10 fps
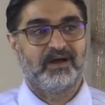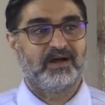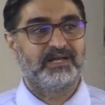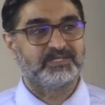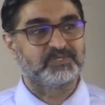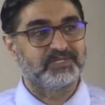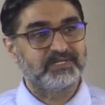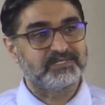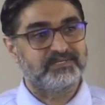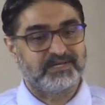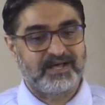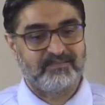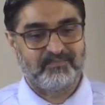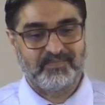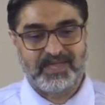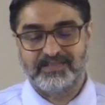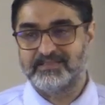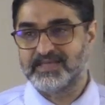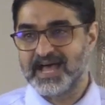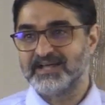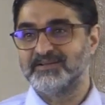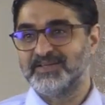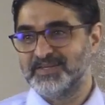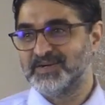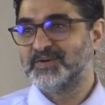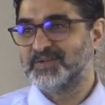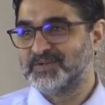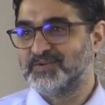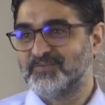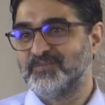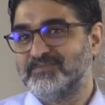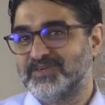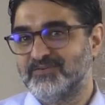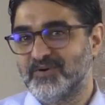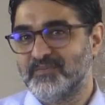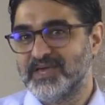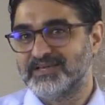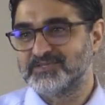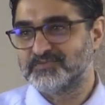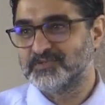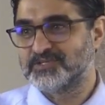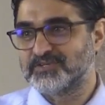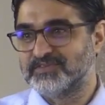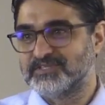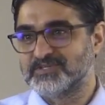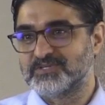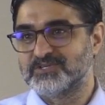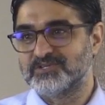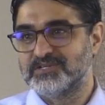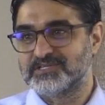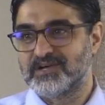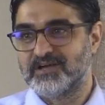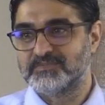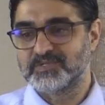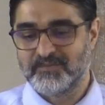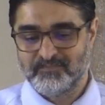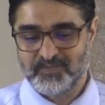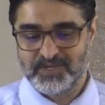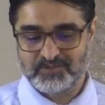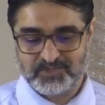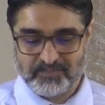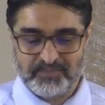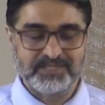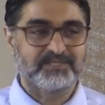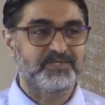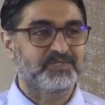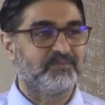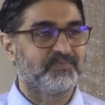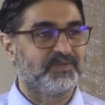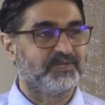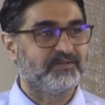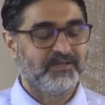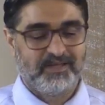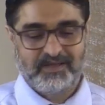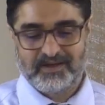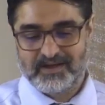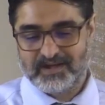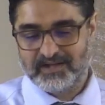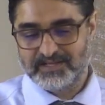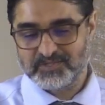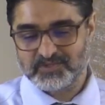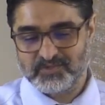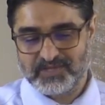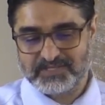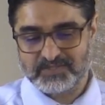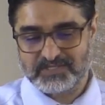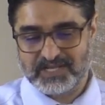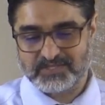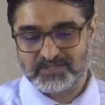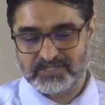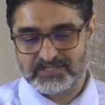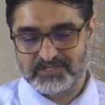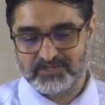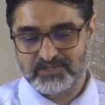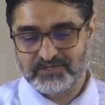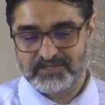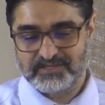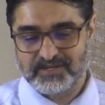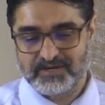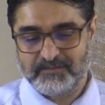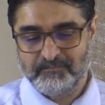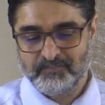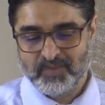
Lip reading: and stick to that. And that, maybe you won't make as foolish of a decision at times, jump into something. And so that's the deterrent there.